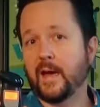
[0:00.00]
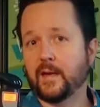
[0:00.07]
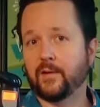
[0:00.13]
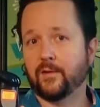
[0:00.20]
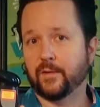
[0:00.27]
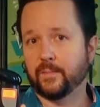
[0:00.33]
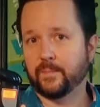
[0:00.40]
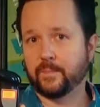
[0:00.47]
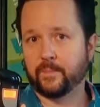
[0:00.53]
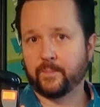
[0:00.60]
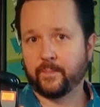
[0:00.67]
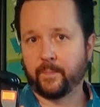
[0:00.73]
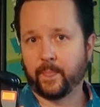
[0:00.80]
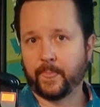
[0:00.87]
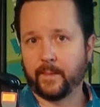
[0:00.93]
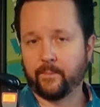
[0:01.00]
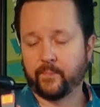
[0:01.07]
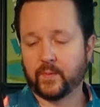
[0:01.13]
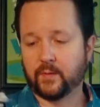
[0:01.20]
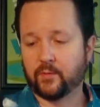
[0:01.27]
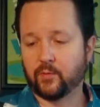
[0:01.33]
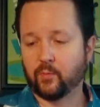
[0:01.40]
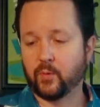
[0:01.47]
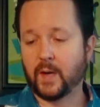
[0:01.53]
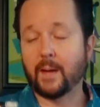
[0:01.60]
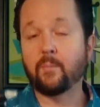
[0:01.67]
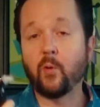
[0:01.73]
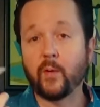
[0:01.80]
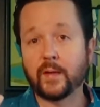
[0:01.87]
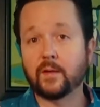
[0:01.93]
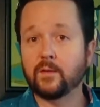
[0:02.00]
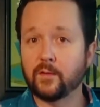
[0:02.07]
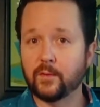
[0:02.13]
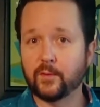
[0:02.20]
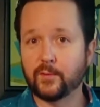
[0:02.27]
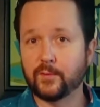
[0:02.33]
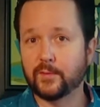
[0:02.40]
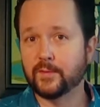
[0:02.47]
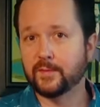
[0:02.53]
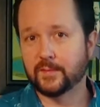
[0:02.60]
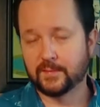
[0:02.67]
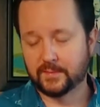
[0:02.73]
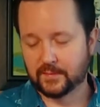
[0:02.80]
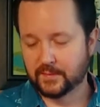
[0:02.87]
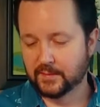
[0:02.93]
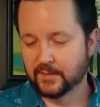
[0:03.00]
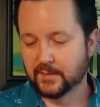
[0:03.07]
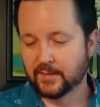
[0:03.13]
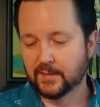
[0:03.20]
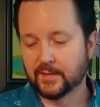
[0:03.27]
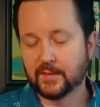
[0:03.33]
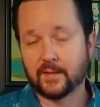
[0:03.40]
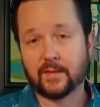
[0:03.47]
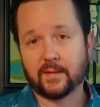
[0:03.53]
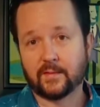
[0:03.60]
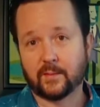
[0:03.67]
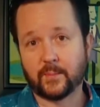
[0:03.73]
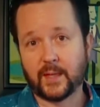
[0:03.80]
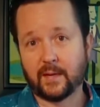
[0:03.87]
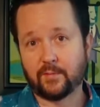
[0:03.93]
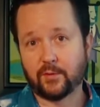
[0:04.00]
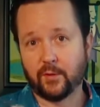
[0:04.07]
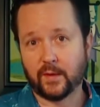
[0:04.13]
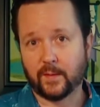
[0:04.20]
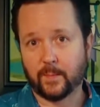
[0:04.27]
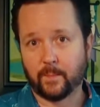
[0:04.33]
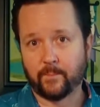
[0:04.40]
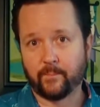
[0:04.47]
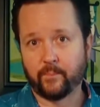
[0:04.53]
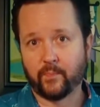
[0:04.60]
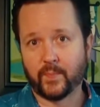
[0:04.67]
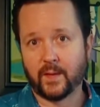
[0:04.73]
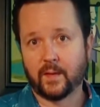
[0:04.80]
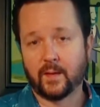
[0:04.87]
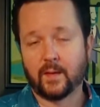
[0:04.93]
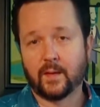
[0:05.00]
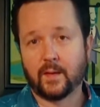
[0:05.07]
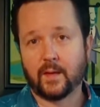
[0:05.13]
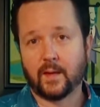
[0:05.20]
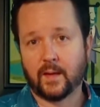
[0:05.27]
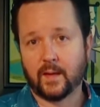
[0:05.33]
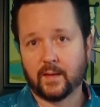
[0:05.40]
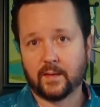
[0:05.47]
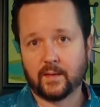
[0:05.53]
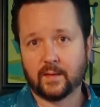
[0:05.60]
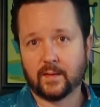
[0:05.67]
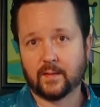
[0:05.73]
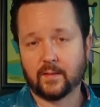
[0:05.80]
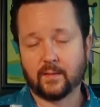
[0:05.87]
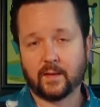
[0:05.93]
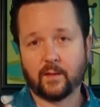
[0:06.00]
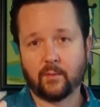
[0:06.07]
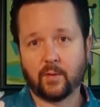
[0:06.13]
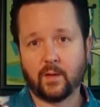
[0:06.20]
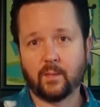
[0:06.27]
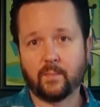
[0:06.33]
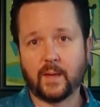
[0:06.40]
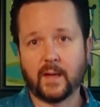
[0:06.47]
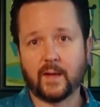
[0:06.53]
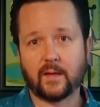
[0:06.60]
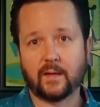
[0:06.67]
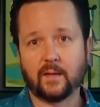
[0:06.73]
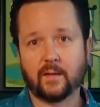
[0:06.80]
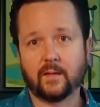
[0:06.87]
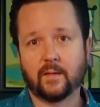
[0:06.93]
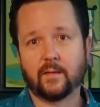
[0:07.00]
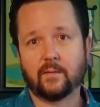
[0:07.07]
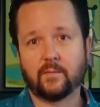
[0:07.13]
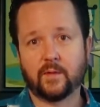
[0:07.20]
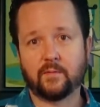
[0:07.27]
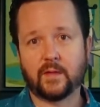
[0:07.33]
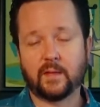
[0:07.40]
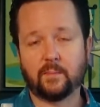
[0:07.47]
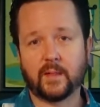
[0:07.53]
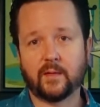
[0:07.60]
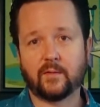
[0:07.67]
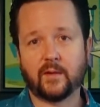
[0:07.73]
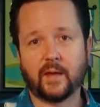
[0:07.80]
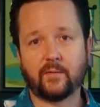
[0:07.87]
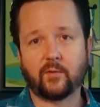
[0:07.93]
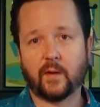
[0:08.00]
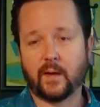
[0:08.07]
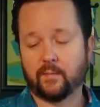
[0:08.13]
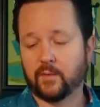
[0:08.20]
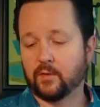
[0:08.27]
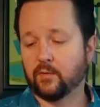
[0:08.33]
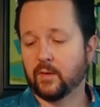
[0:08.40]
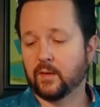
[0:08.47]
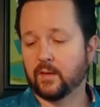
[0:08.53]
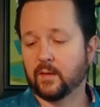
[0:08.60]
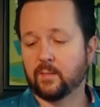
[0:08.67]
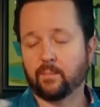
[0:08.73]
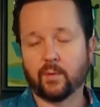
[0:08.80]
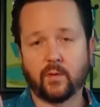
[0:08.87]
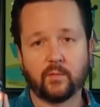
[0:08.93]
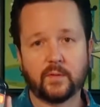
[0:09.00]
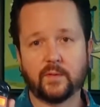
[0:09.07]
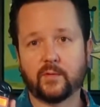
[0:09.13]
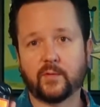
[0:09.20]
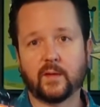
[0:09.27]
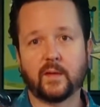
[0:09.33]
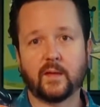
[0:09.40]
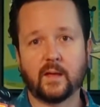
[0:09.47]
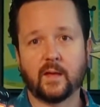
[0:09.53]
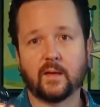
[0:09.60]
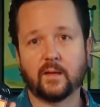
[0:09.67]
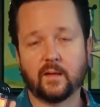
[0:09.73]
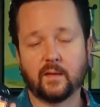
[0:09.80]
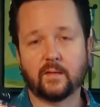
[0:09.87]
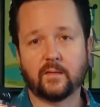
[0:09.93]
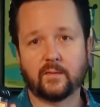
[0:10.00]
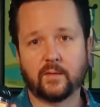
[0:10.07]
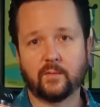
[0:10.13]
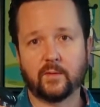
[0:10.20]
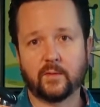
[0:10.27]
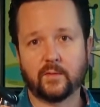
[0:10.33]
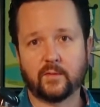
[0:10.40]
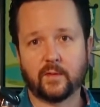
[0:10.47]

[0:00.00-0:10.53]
accurate. So what I'm going to do is I'm going to have a drink. And uh, then I will come back 15 minutes after I have the drink and blow in this thing again and see what it